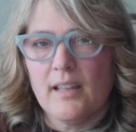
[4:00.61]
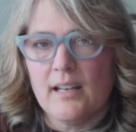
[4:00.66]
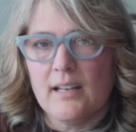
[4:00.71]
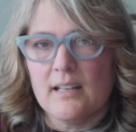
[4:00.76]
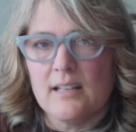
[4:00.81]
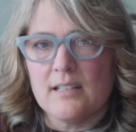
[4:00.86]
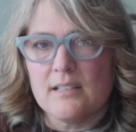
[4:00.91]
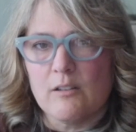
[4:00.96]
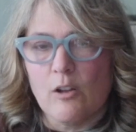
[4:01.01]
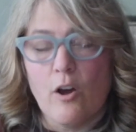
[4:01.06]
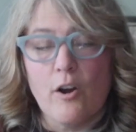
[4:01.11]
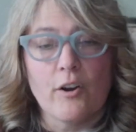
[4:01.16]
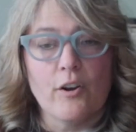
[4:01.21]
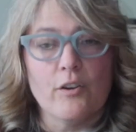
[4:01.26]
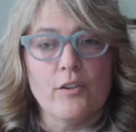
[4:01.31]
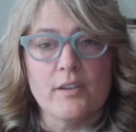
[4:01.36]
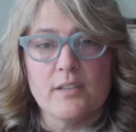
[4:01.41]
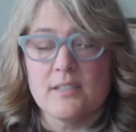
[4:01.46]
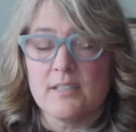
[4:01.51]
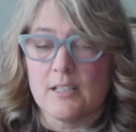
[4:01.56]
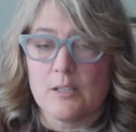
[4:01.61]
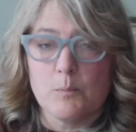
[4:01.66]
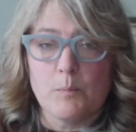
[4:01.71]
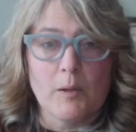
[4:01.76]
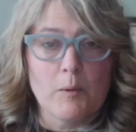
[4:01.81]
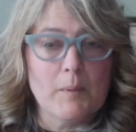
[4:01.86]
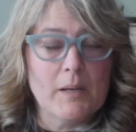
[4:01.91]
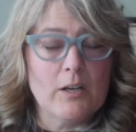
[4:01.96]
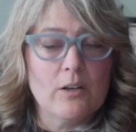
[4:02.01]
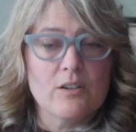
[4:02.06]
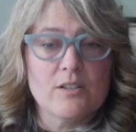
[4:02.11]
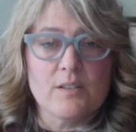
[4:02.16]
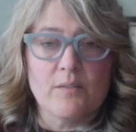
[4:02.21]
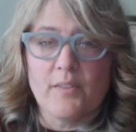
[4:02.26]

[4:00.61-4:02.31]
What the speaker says: that is longer than 6mm,